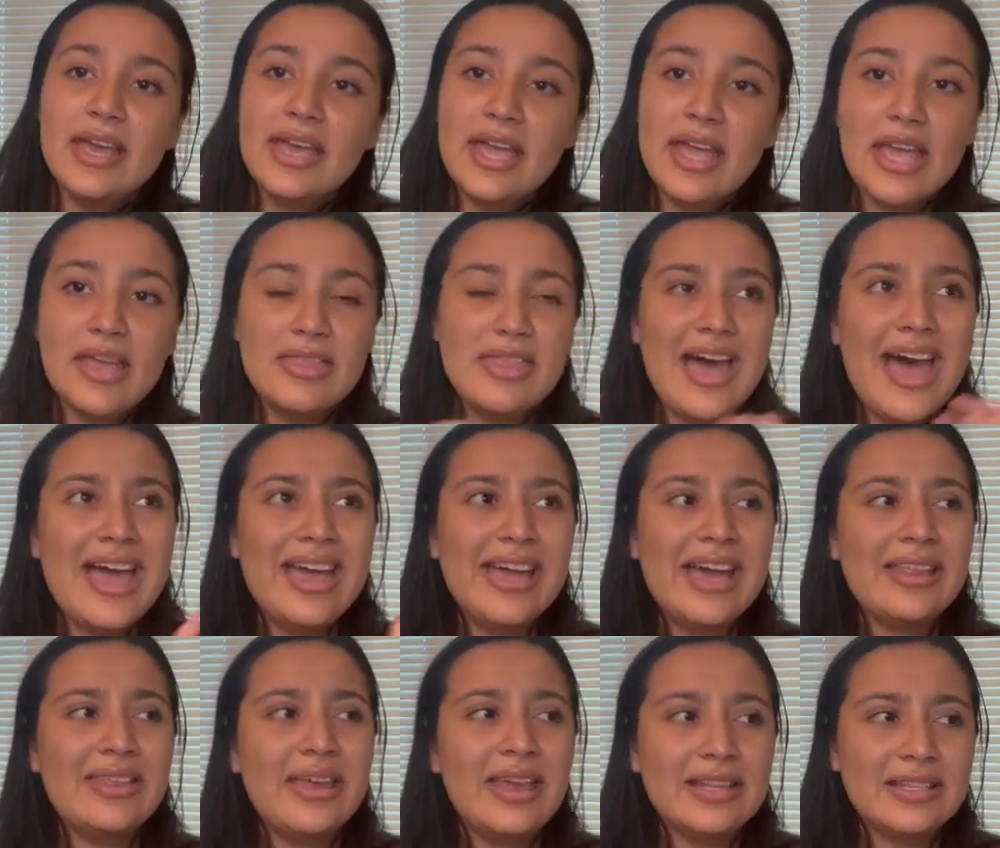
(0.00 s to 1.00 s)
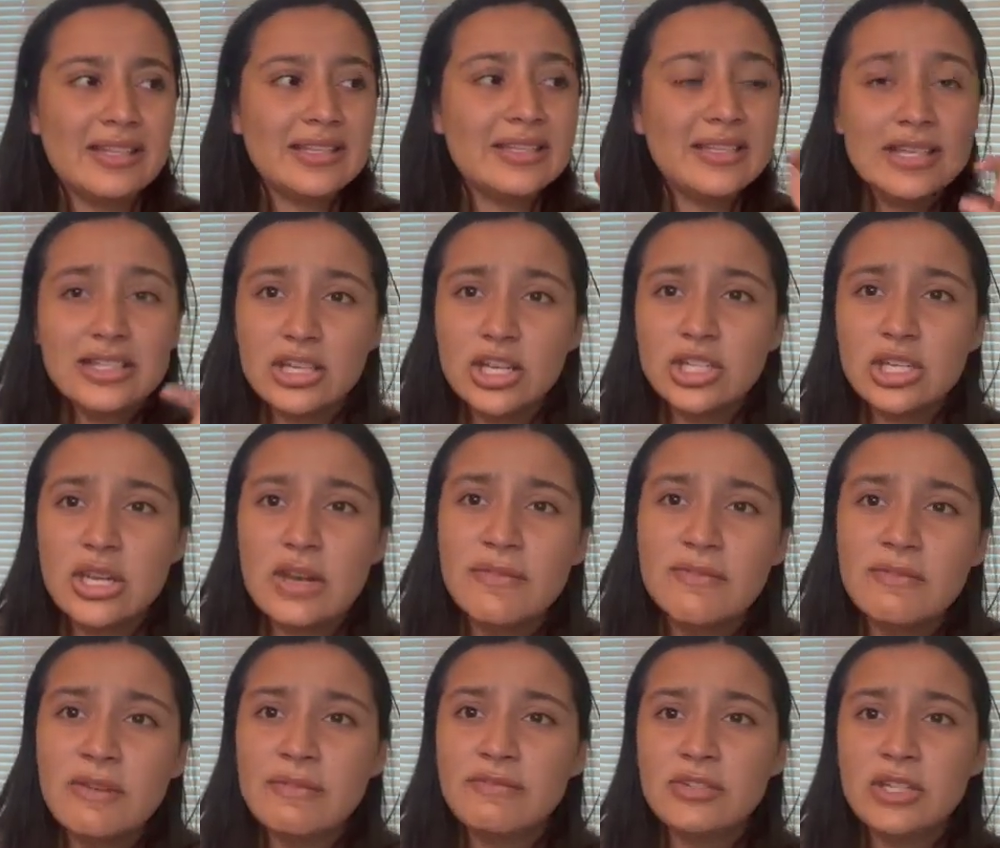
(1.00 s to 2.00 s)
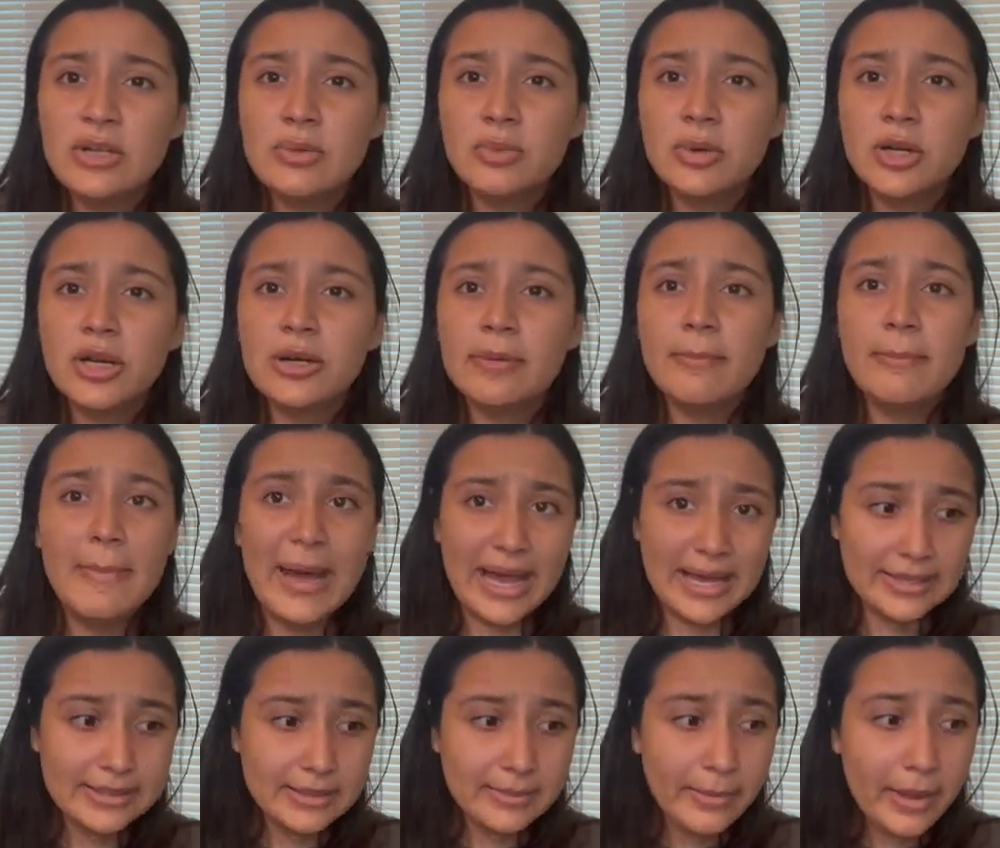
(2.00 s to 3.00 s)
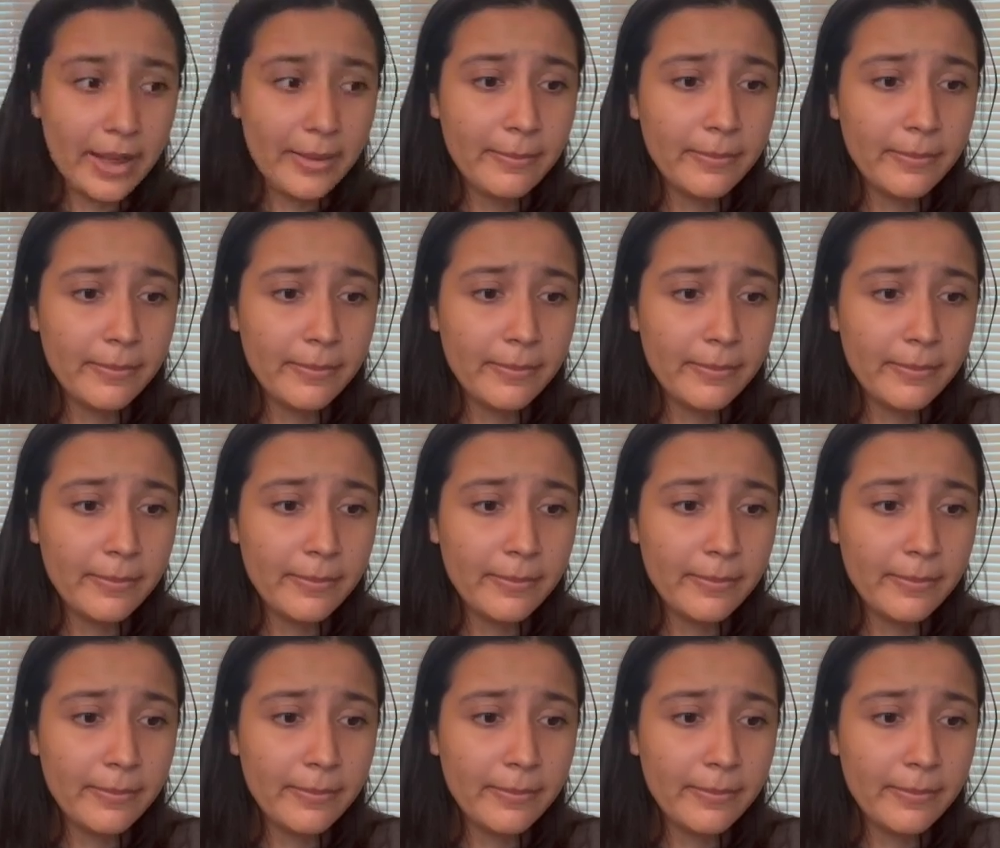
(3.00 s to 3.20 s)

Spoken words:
And that, I think it's a 650 word maximum.